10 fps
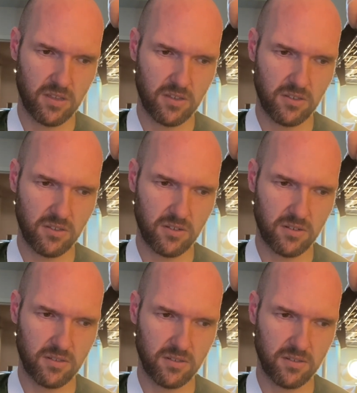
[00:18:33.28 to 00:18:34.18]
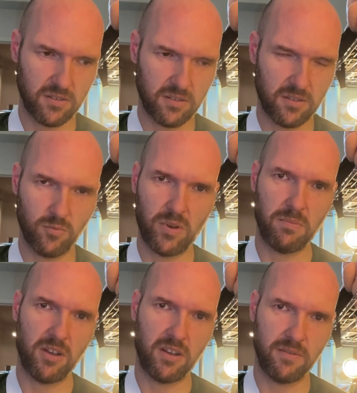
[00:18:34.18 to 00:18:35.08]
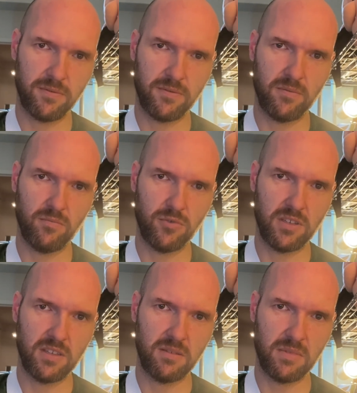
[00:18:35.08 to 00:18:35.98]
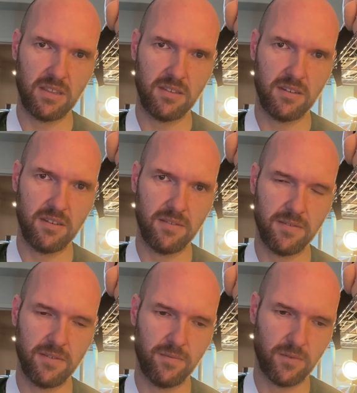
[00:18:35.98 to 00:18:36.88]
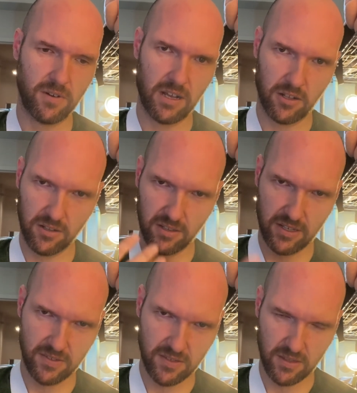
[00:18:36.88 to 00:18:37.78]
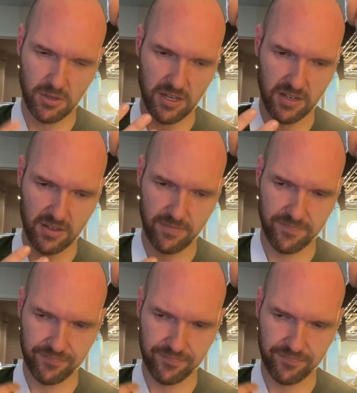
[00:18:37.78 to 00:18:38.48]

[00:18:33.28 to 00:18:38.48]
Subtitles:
start the Wim Hof breathing method for alkalizing the body.